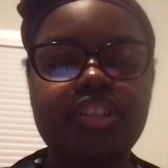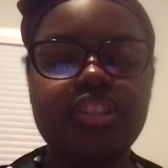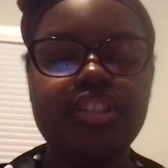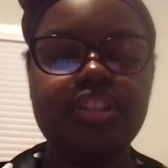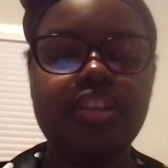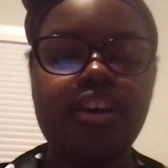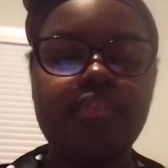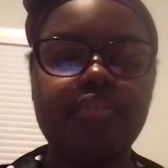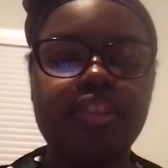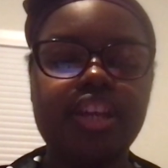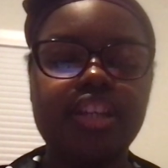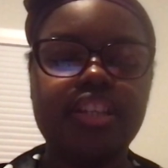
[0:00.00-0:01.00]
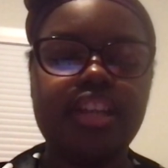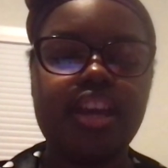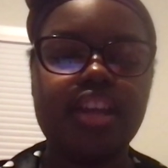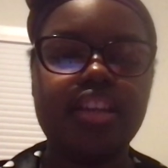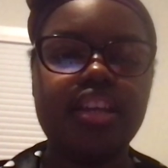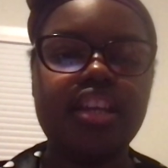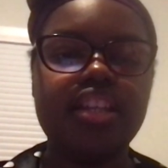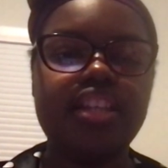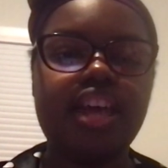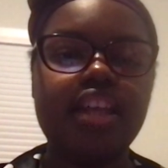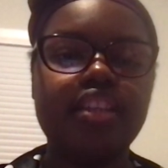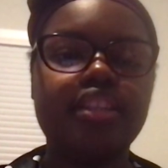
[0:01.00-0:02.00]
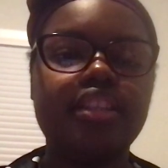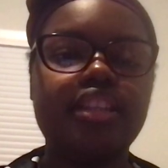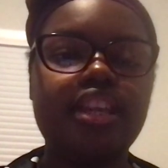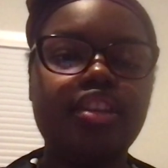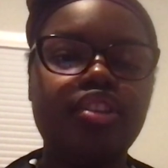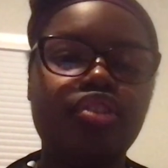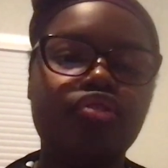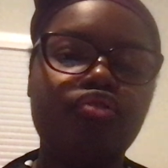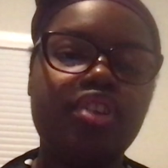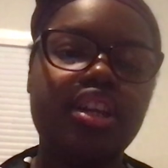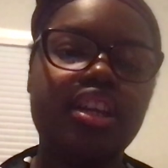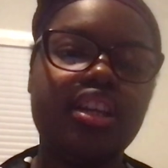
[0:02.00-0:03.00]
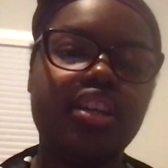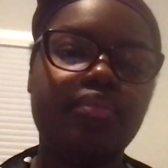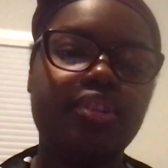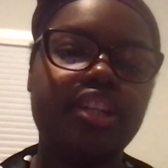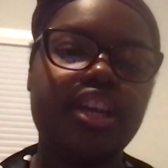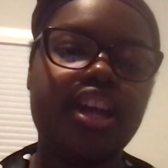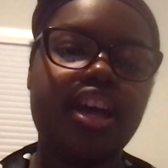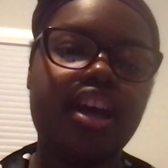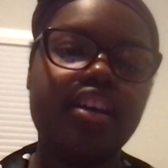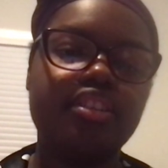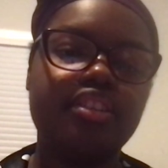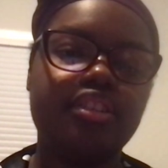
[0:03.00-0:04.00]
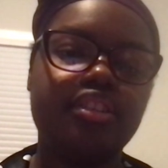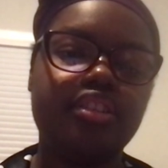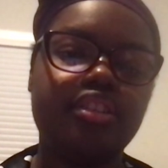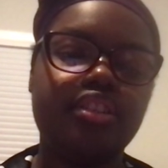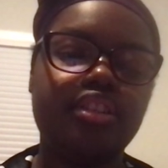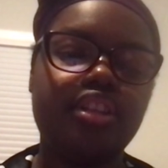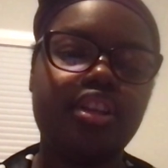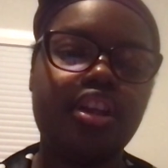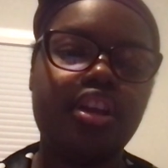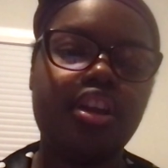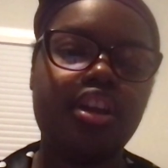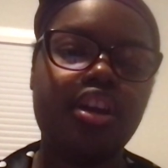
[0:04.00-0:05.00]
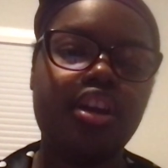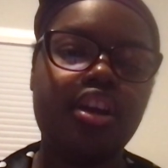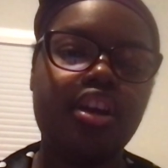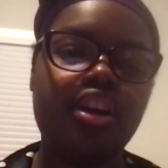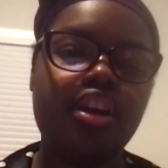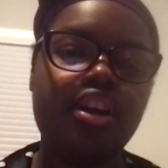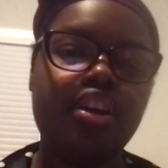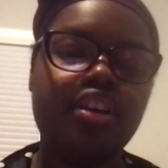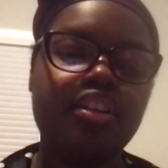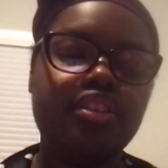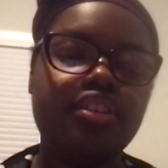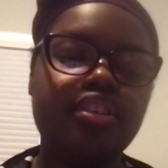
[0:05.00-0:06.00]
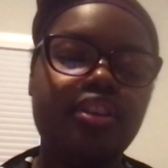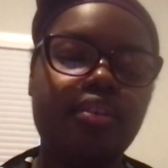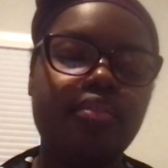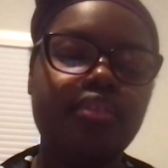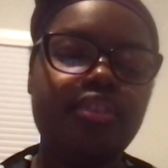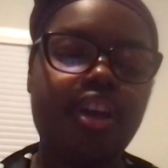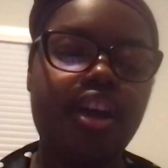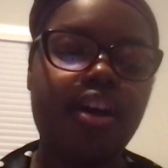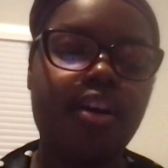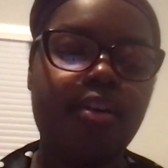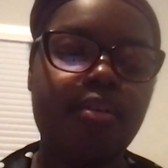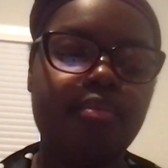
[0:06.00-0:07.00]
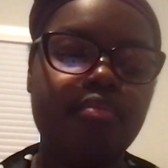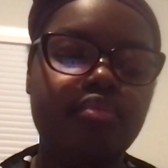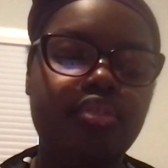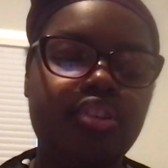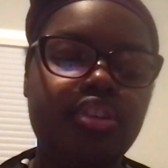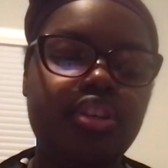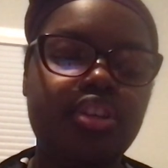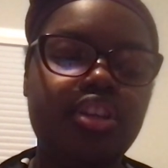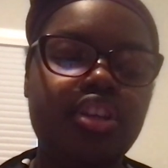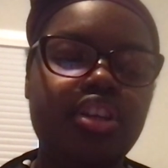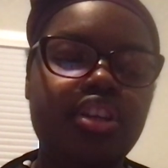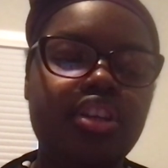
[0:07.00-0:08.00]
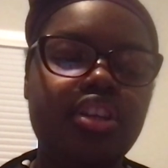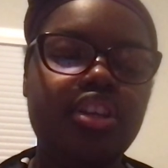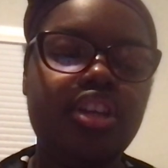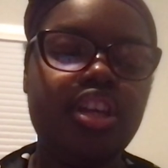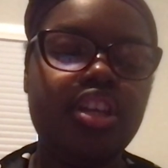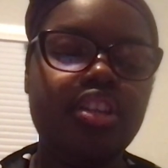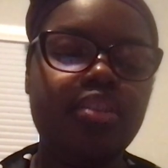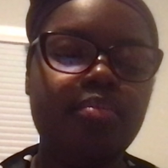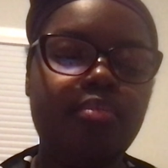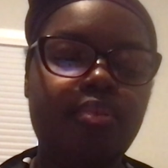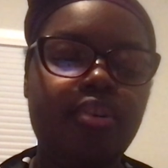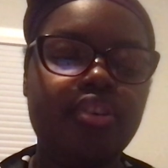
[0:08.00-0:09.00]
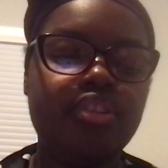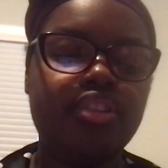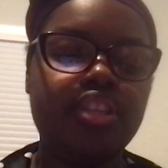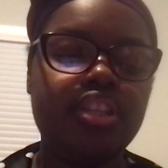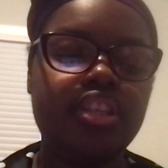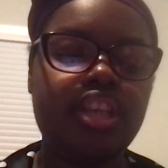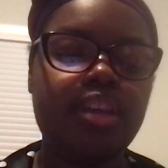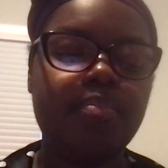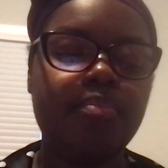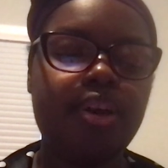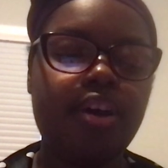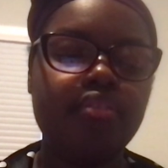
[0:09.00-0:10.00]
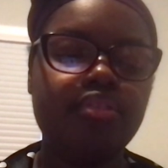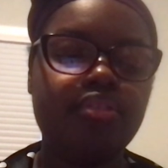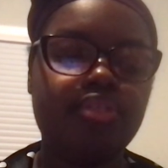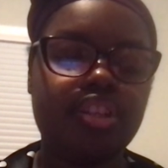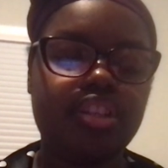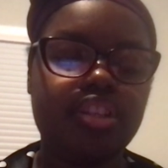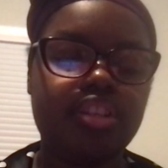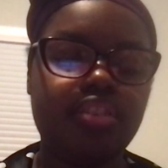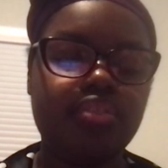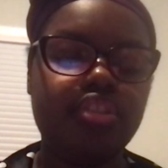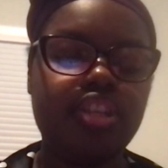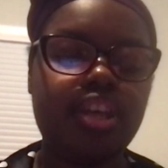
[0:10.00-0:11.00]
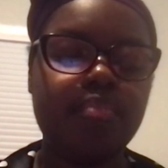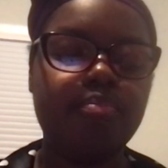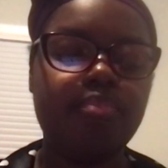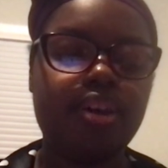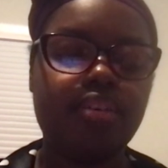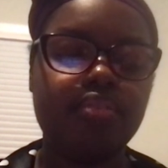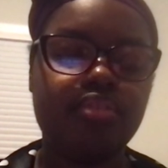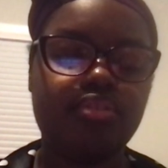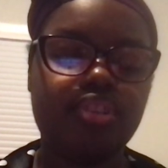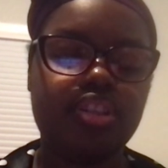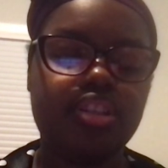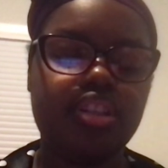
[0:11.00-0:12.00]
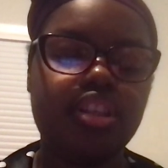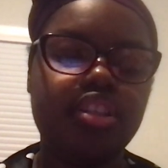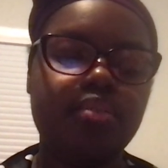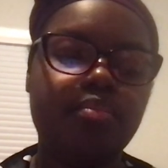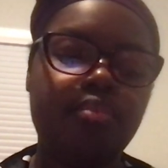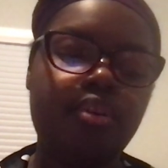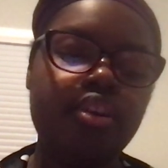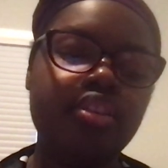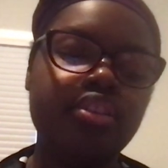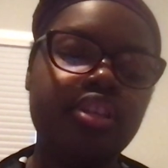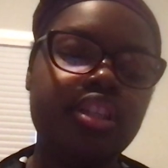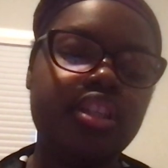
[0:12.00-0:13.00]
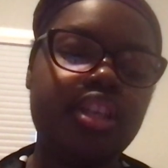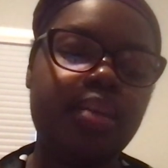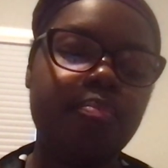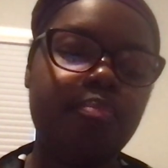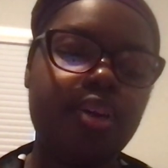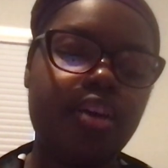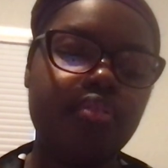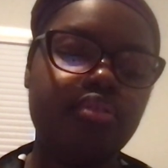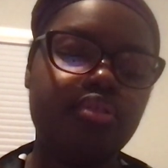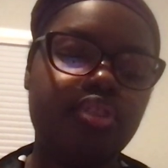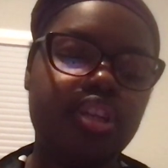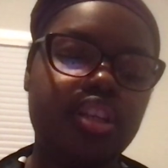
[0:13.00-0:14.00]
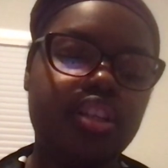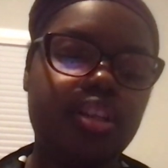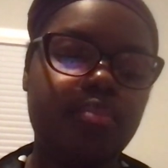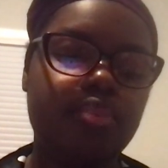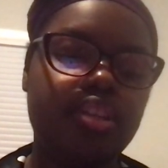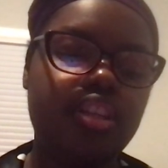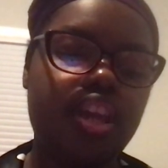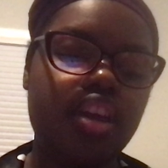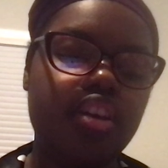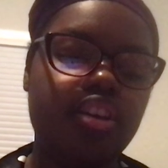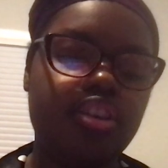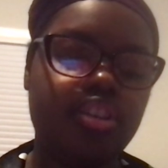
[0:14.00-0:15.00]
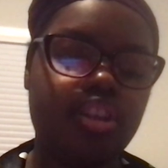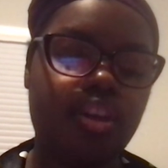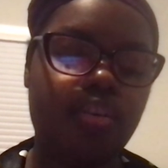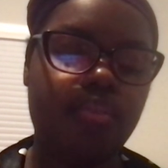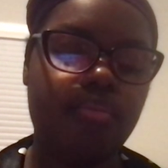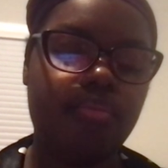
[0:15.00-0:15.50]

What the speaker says: Stuff like that. That's disagreeing with their actions. So now it's important to set boundaries. So set boundaries. It's important to set boundaries and protect yourself